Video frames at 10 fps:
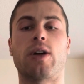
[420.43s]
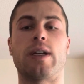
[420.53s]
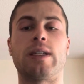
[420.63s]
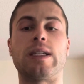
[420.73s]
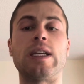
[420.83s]

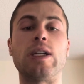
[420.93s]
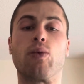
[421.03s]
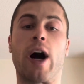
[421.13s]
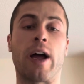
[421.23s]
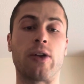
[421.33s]
is
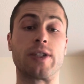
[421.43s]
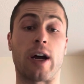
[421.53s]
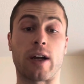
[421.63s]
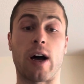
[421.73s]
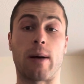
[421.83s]

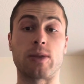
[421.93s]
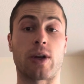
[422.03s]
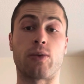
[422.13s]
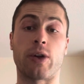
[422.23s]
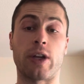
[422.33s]
eatwild.com. So
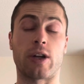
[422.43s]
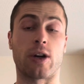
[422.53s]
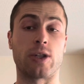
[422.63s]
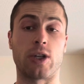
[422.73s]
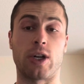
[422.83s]
I'd really
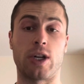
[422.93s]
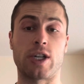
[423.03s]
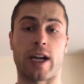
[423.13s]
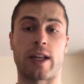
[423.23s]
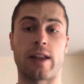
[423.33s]
encourage you to
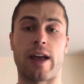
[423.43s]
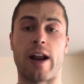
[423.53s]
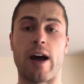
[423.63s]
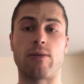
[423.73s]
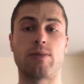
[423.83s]
check that
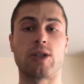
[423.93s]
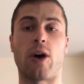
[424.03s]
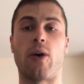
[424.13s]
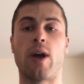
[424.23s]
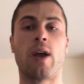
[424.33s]
out.
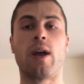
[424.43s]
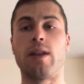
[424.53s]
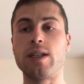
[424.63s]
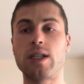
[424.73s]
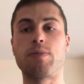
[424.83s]
So
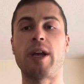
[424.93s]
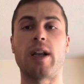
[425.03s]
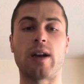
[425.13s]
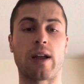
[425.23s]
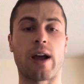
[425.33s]
this has
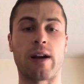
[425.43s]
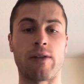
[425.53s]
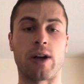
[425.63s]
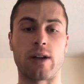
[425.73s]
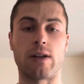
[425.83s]
been kind of
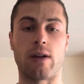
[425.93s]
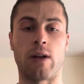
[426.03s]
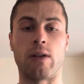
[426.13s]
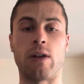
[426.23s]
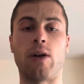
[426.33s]
a
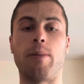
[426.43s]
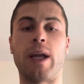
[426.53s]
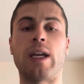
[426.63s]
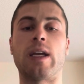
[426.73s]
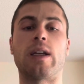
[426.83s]
little
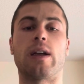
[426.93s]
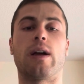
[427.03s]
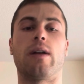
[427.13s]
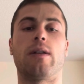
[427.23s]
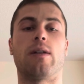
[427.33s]
mini
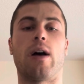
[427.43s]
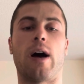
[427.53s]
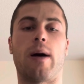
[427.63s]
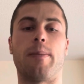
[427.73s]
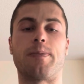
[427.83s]

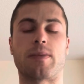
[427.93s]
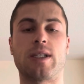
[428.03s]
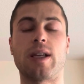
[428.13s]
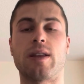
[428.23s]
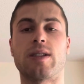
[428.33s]

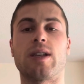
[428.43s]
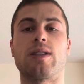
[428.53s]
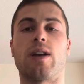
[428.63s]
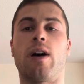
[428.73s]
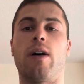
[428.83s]

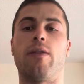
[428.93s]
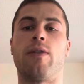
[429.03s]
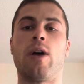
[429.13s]
synthesis of